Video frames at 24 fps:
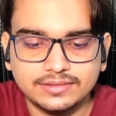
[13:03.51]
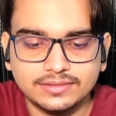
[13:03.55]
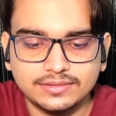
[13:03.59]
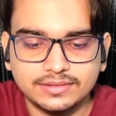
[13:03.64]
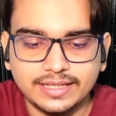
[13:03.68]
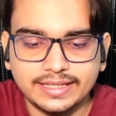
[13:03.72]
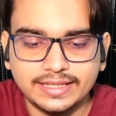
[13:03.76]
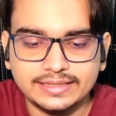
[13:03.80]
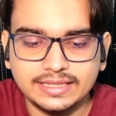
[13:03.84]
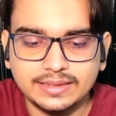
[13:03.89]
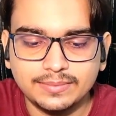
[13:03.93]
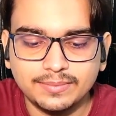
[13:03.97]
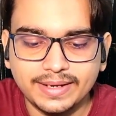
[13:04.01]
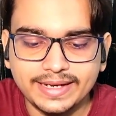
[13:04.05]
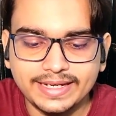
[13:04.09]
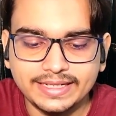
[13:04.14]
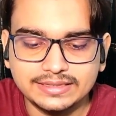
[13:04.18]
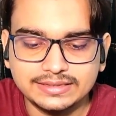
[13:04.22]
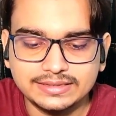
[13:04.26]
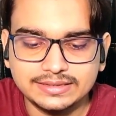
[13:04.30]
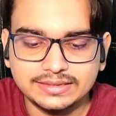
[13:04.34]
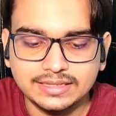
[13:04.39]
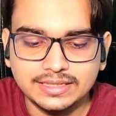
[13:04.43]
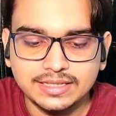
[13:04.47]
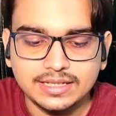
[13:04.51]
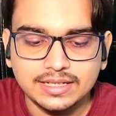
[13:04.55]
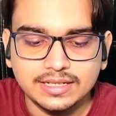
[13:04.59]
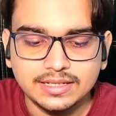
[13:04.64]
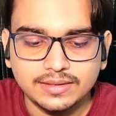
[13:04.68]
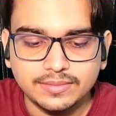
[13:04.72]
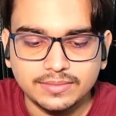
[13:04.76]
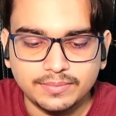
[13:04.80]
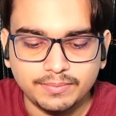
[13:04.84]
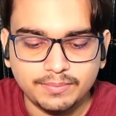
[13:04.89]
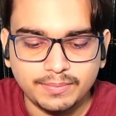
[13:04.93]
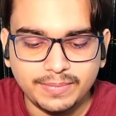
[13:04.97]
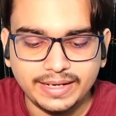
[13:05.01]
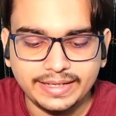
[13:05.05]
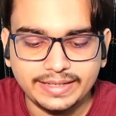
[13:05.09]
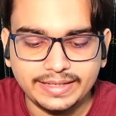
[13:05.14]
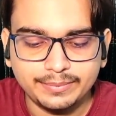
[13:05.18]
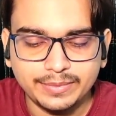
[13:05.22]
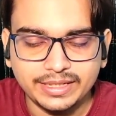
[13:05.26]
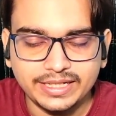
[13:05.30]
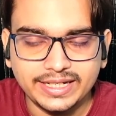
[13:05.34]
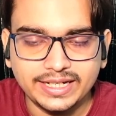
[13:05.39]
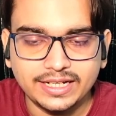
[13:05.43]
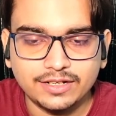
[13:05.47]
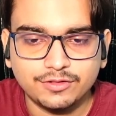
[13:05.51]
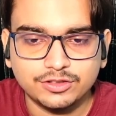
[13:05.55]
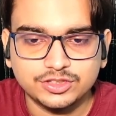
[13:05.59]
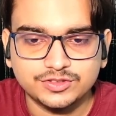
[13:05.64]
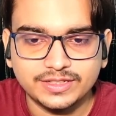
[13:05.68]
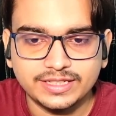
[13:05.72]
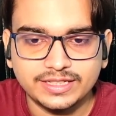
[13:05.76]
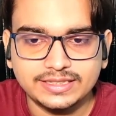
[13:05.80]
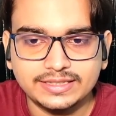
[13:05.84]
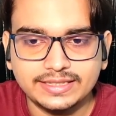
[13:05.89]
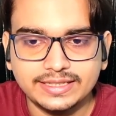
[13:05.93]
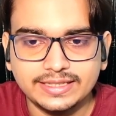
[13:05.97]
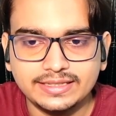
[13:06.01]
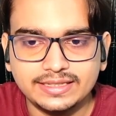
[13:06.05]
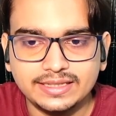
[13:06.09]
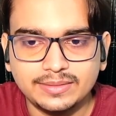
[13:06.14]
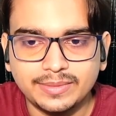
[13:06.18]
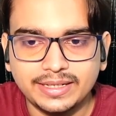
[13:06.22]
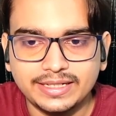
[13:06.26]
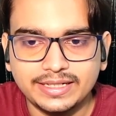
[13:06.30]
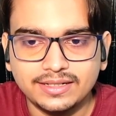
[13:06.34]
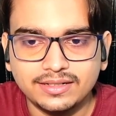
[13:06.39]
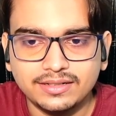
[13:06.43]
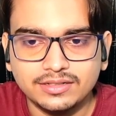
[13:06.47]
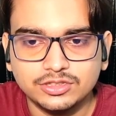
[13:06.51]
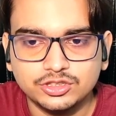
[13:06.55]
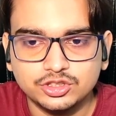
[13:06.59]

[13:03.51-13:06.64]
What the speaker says: like the mic's material was very thin, the metal,